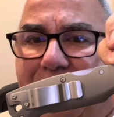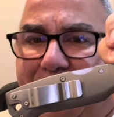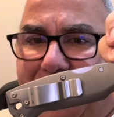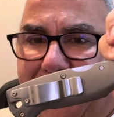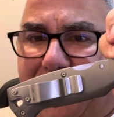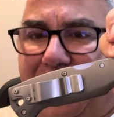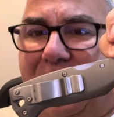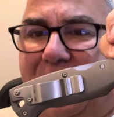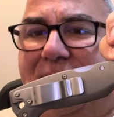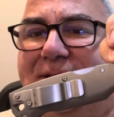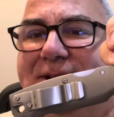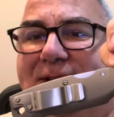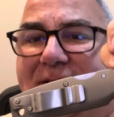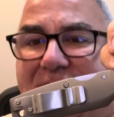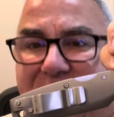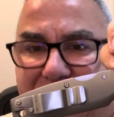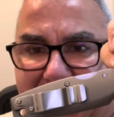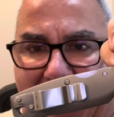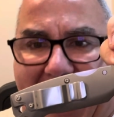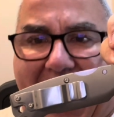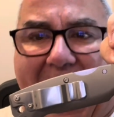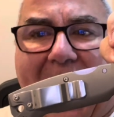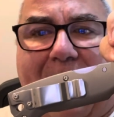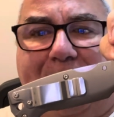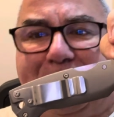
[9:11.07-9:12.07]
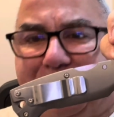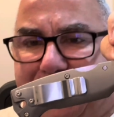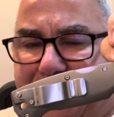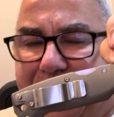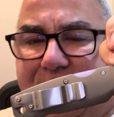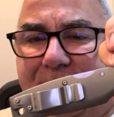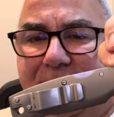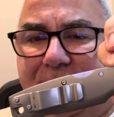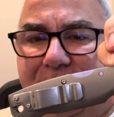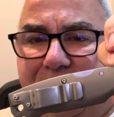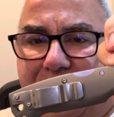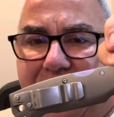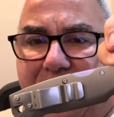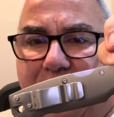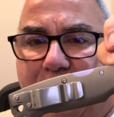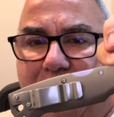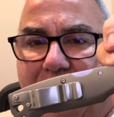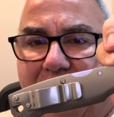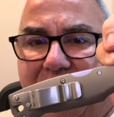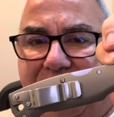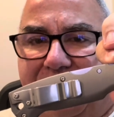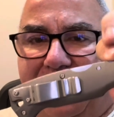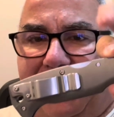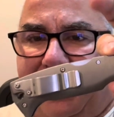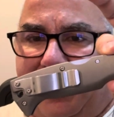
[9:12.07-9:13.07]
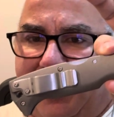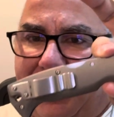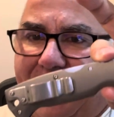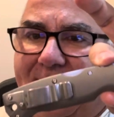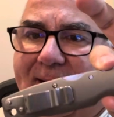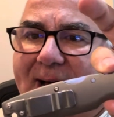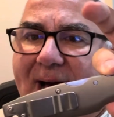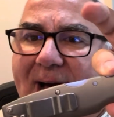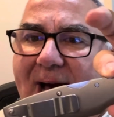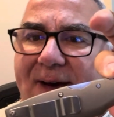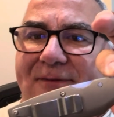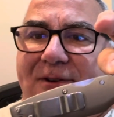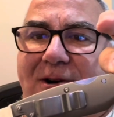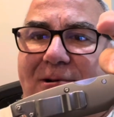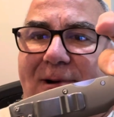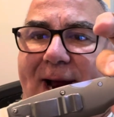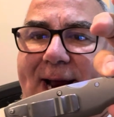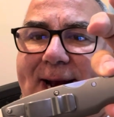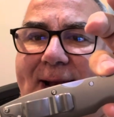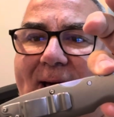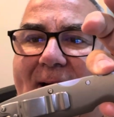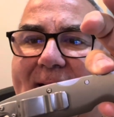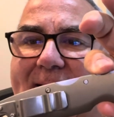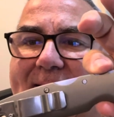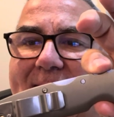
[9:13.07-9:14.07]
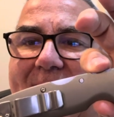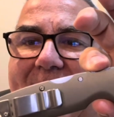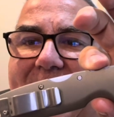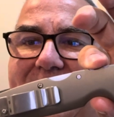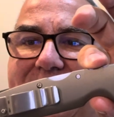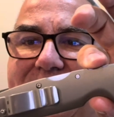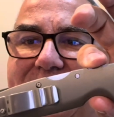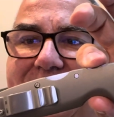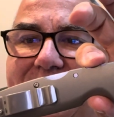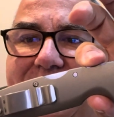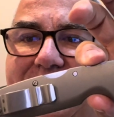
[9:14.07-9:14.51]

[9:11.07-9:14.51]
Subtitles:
because it's absolutely worth it. Have a great night, guys.